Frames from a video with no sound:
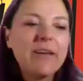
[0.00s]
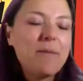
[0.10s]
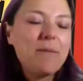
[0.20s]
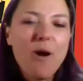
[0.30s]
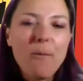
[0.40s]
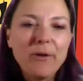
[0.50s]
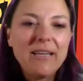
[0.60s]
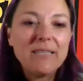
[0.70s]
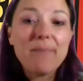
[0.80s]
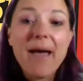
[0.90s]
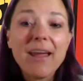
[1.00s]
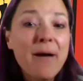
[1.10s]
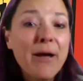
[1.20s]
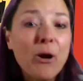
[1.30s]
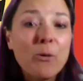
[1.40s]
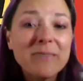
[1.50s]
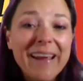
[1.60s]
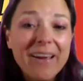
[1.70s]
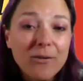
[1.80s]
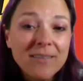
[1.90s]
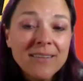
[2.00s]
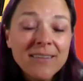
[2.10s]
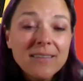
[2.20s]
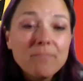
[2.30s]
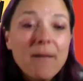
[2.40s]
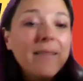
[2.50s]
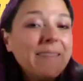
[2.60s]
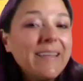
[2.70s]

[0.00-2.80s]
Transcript: at properties back in my hometown, my little